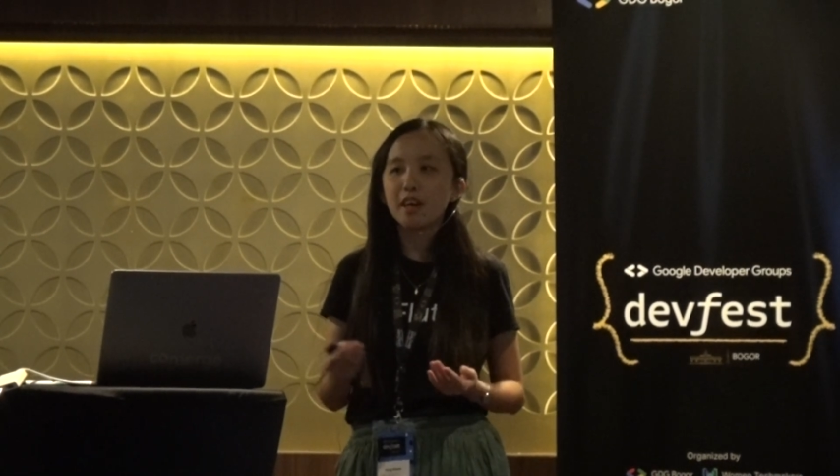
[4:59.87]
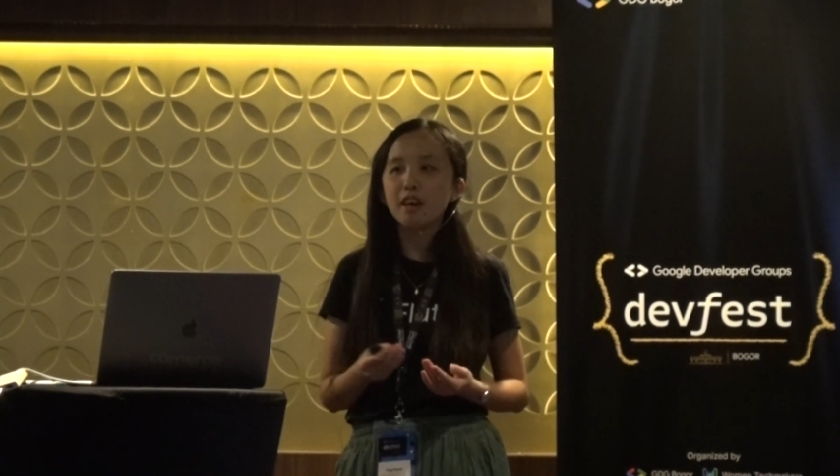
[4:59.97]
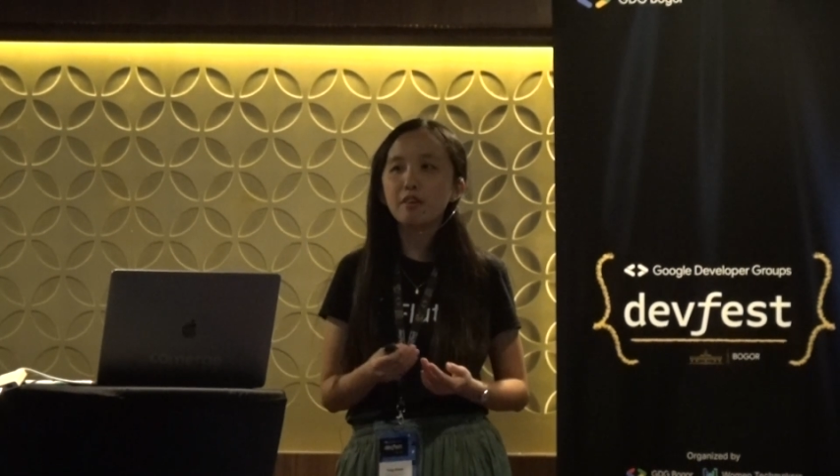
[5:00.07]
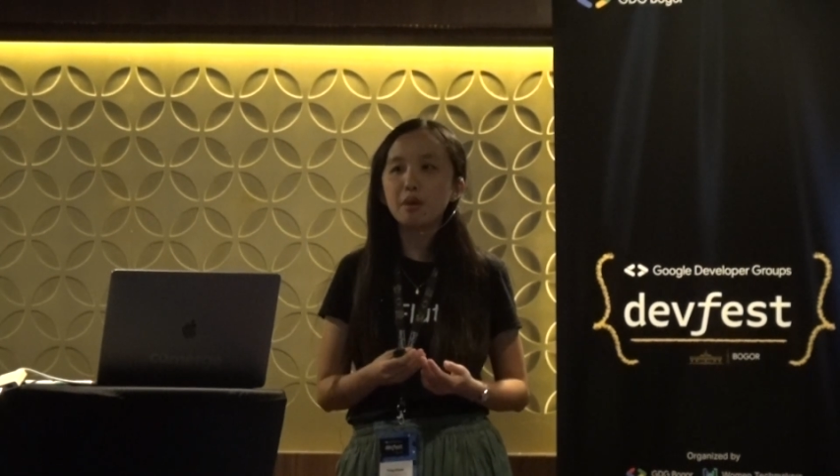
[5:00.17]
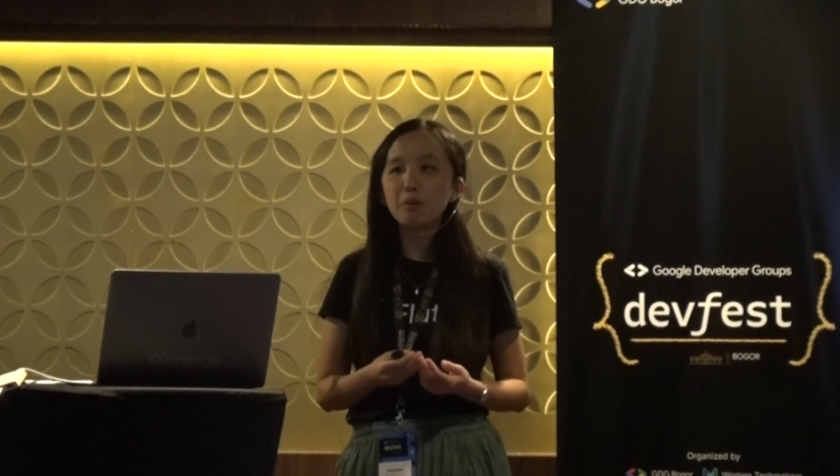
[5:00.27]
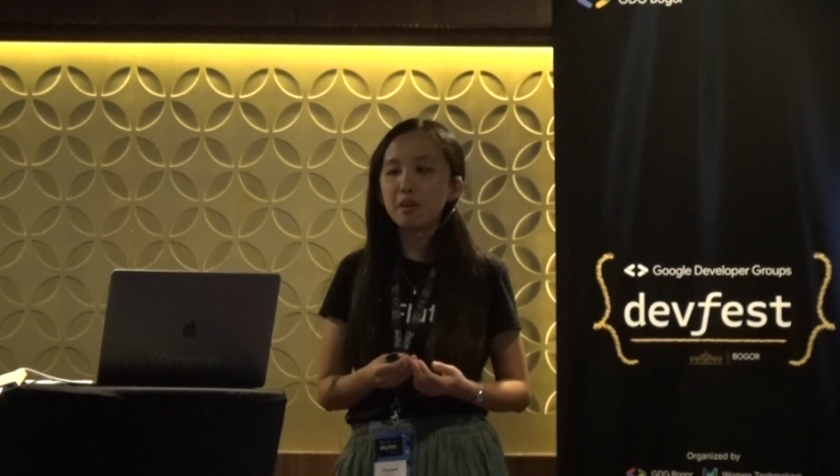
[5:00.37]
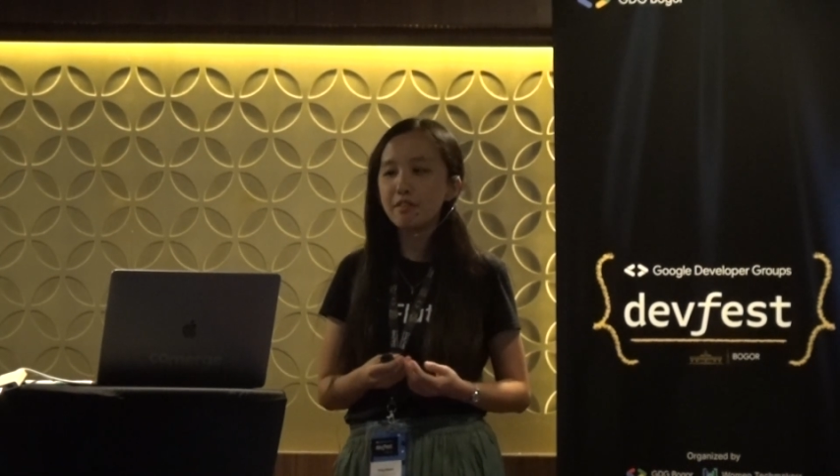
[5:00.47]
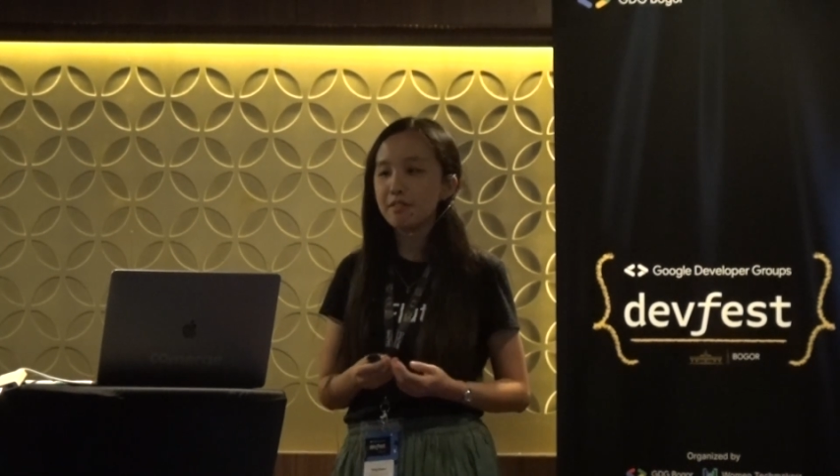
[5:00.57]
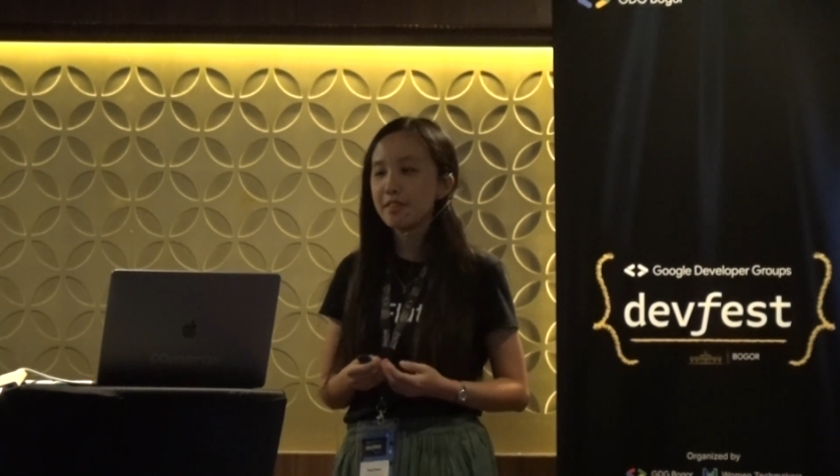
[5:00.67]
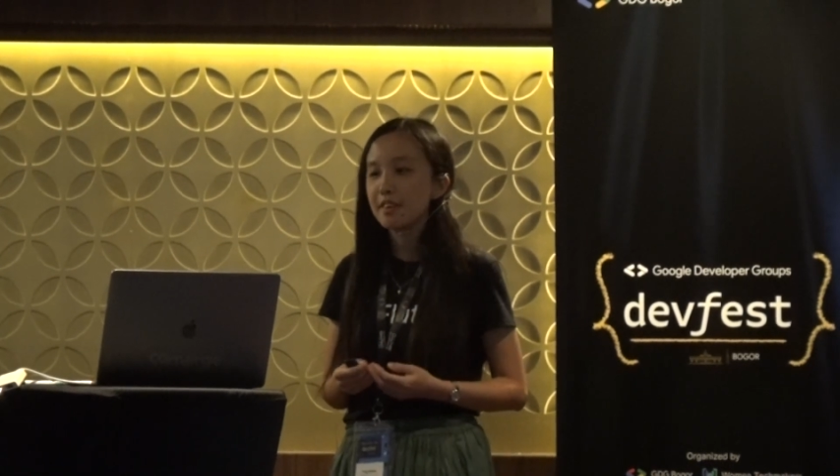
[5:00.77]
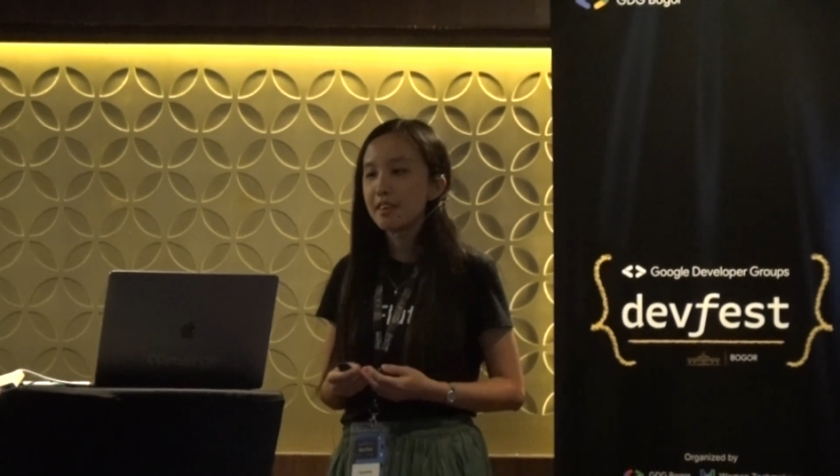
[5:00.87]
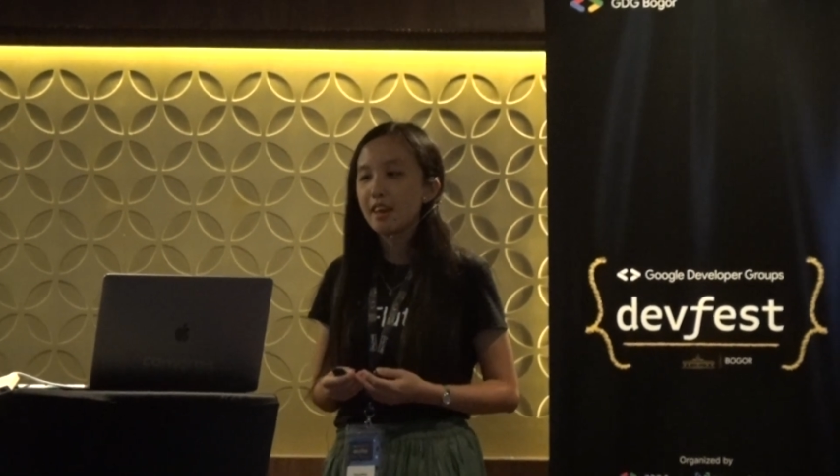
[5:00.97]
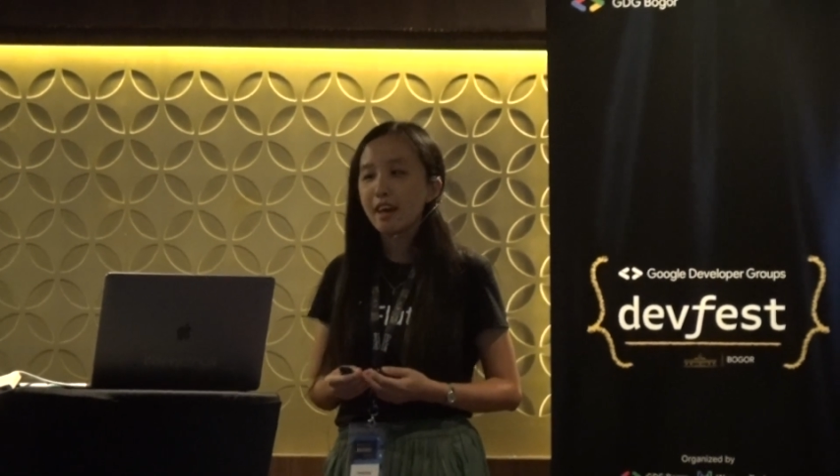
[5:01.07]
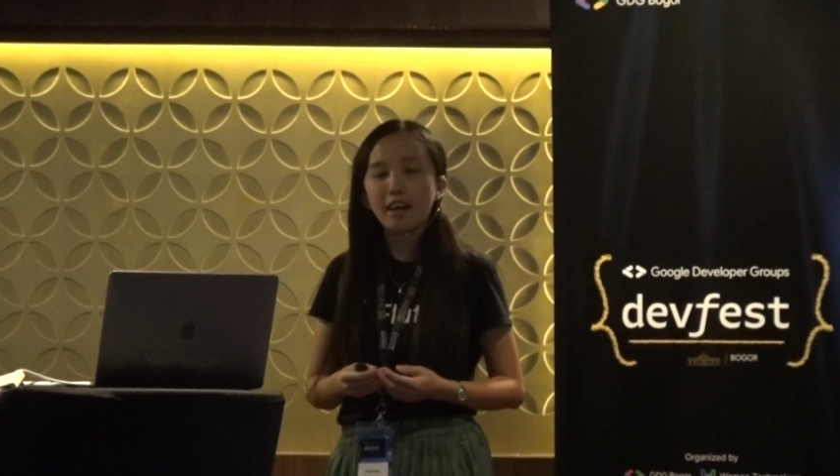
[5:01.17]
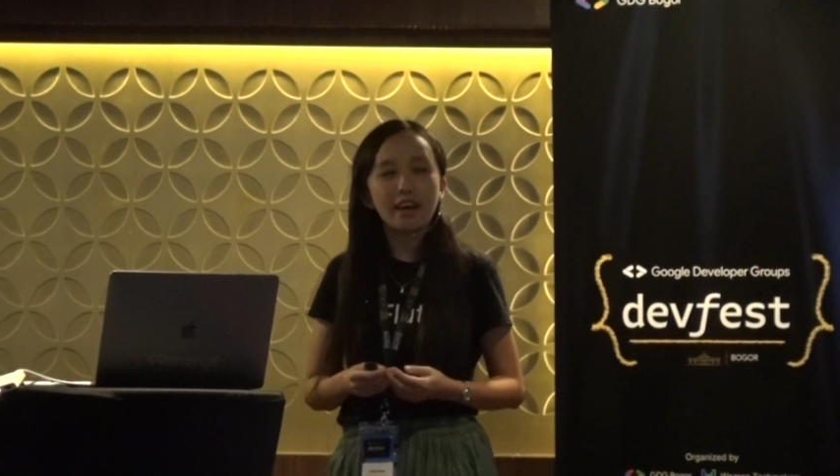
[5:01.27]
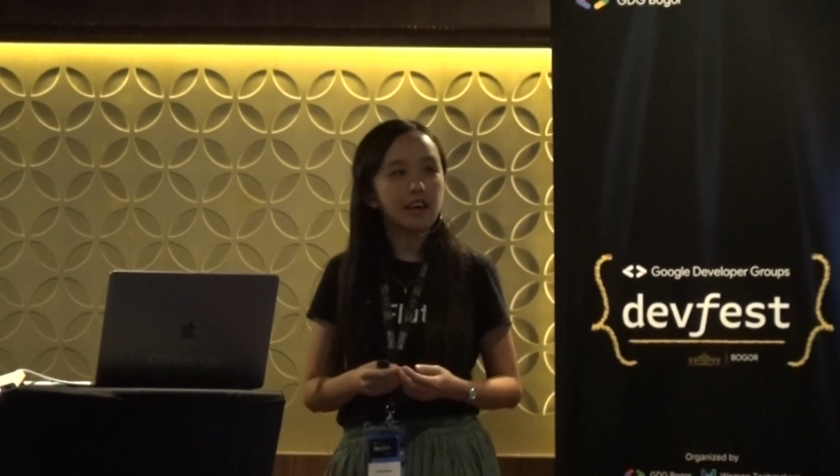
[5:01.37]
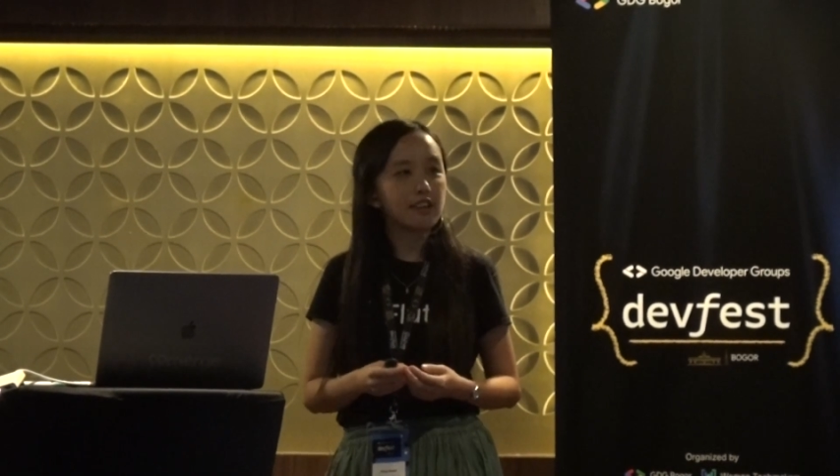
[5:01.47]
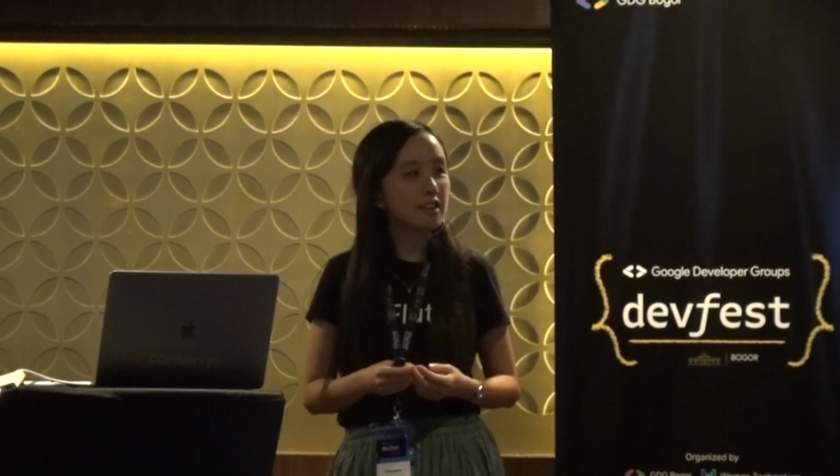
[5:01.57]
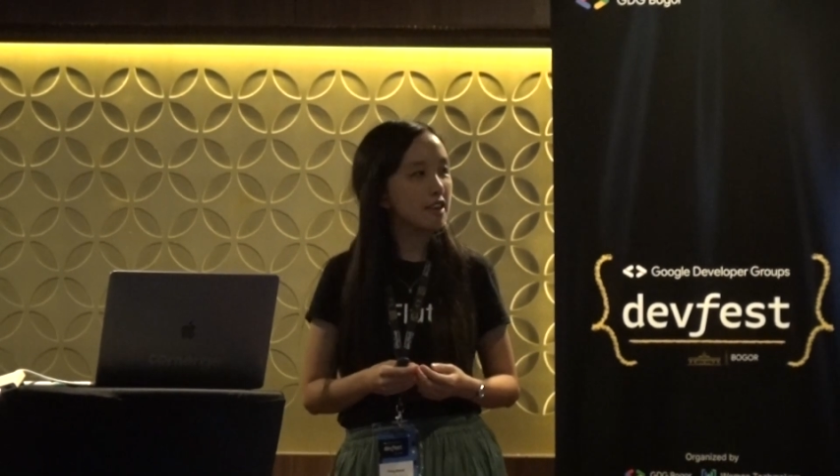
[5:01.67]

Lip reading: agree with. And